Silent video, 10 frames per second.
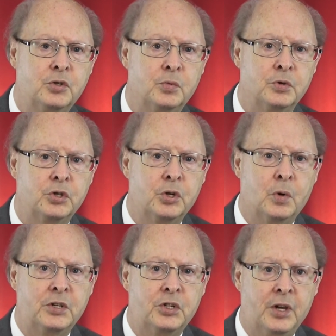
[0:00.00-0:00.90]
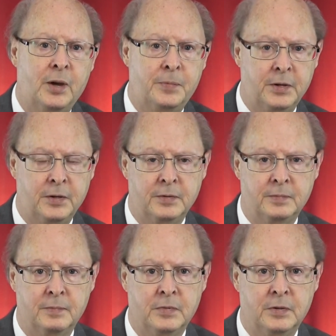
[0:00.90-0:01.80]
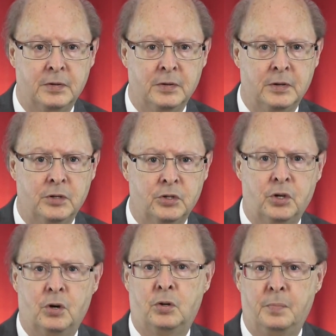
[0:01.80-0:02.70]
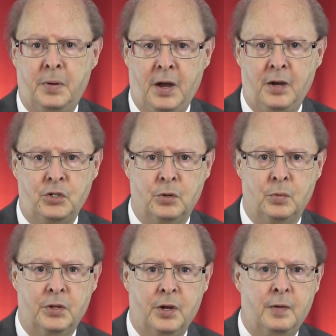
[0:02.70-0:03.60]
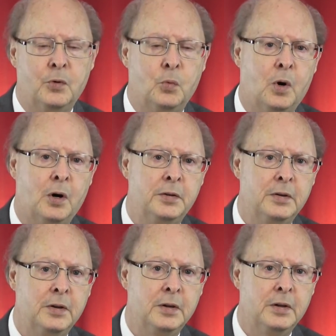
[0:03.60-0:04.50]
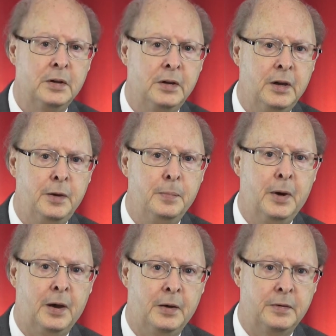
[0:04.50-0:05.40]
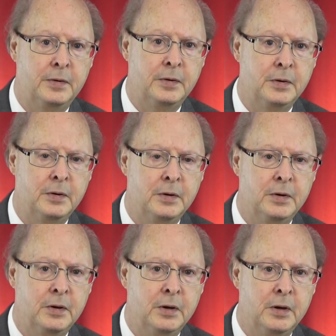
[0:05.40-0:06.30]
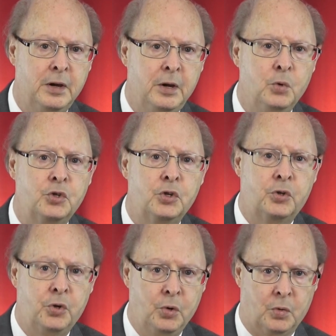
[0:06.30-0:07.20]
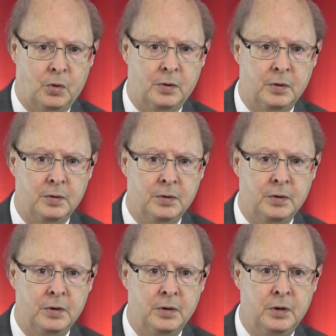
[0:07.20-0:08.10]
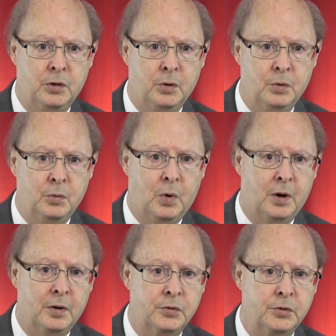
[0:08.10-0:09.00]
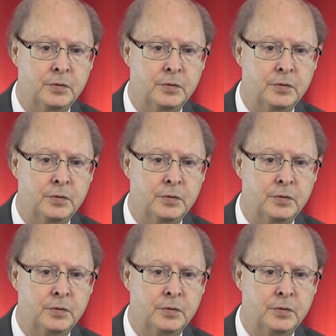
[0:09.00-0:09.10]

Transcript: was so accepting, so compassionate with everyone he met. He was secure in who he was.